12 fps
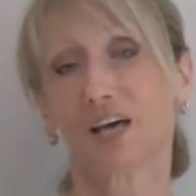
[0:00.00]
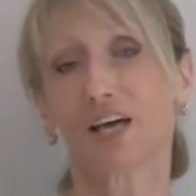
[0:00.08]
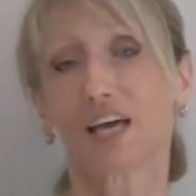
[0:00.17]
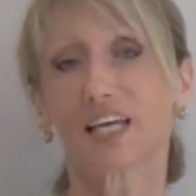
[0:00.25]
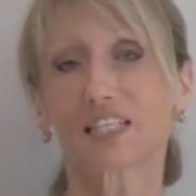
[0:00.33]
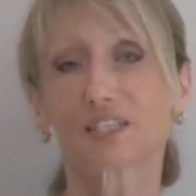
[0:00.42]

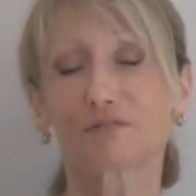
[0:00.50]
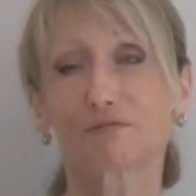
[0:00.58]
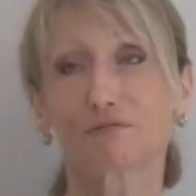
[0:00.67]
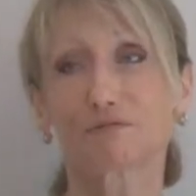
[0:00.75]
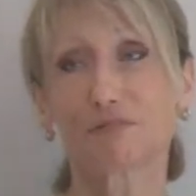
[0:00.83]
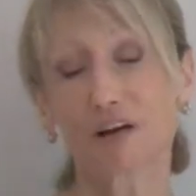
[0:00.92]
It's
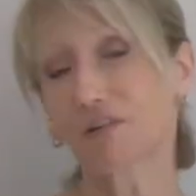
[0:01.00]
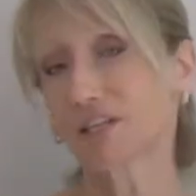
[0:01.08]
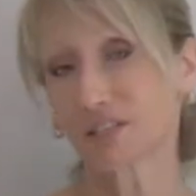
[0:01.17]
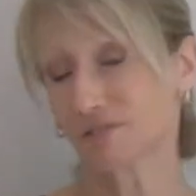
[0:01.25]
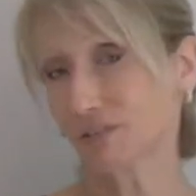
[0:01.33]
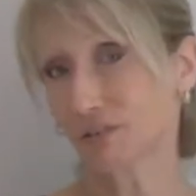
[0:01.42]
very
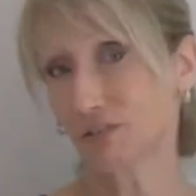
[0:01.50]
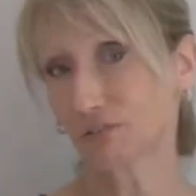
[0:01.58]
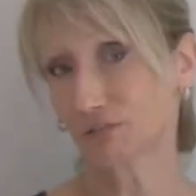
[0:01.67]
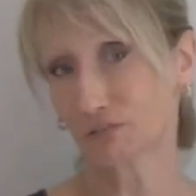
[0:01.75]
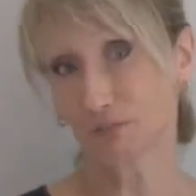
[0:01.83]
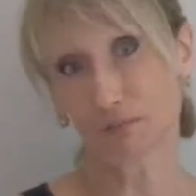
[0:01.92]

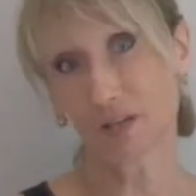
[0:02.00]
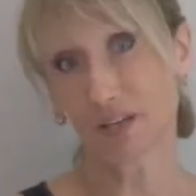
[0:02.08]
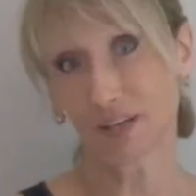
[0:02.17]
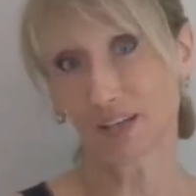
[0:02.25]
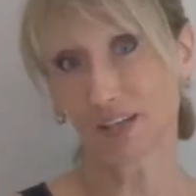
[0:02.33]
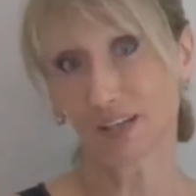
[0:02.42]
difficult for
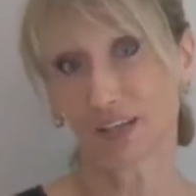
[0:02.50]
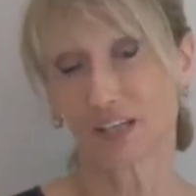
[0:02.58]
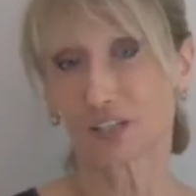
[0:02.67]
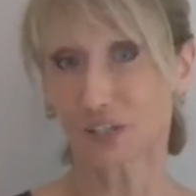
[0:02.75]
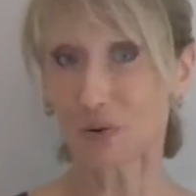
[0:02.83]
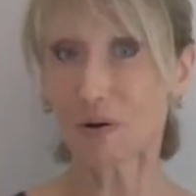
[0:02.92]
me,
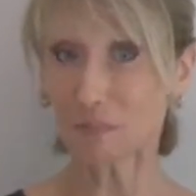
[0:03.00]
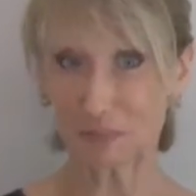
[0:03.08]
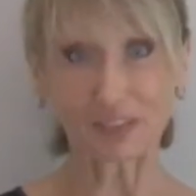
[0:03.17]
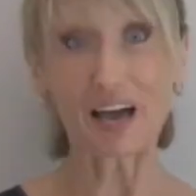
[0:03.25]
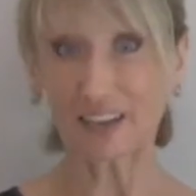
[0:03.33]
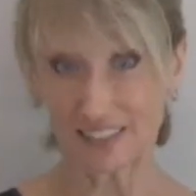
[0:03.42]
so I'm
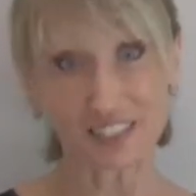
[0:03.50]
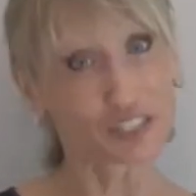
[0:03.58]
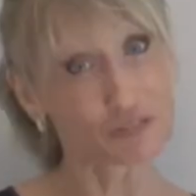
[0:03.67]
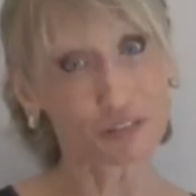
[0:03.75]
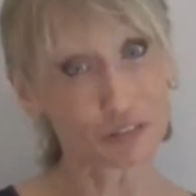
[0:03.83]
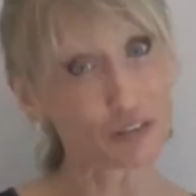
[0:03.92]
glad it's
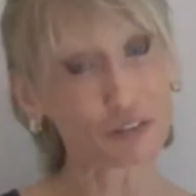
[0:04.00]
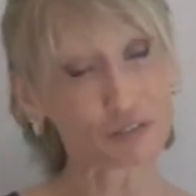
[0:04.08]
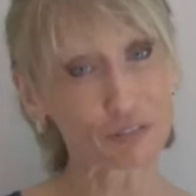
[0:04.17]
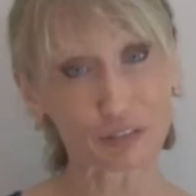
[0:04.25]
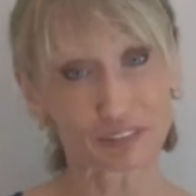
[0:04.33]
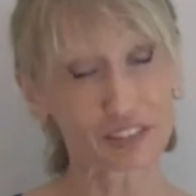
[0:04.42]
difficult
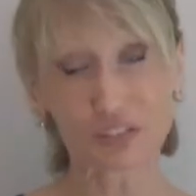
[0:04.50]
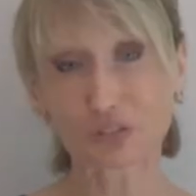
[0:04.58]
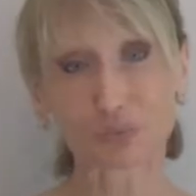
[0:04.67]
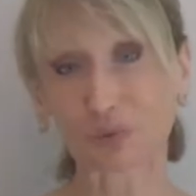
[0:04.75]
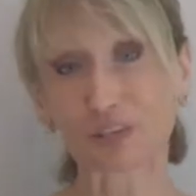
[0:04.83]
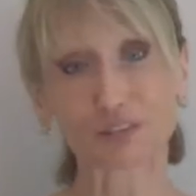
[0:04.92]
for at
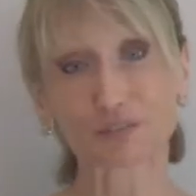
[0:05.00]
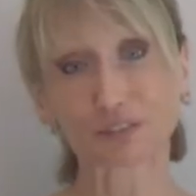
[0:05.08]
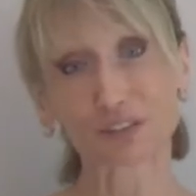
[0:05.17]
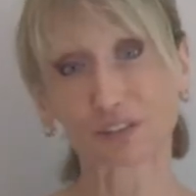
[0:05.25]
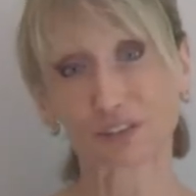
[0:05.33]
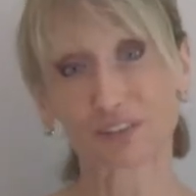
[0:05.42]
least one of
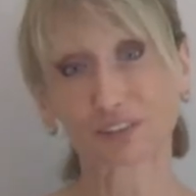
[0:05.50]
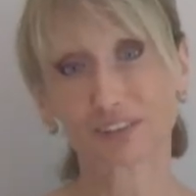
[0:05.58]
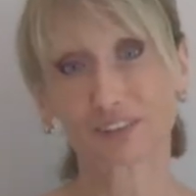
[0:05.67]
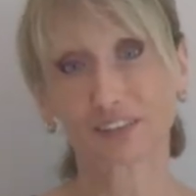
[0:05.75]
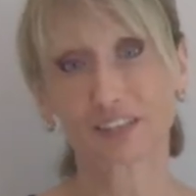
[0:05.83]
you.